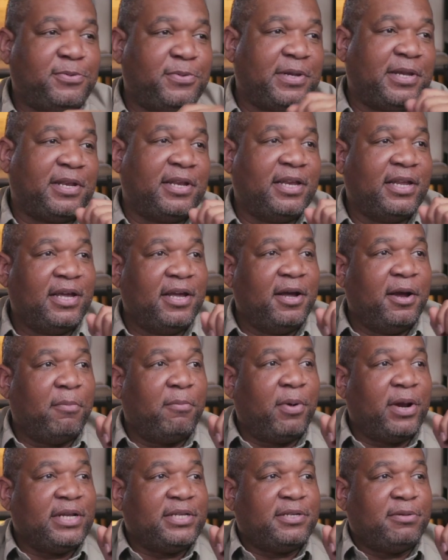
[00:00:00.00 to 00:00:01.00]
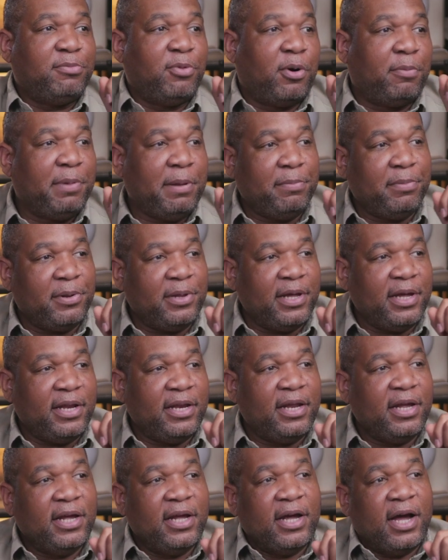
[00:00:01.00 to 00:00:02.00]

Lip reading: we can bring some more people in?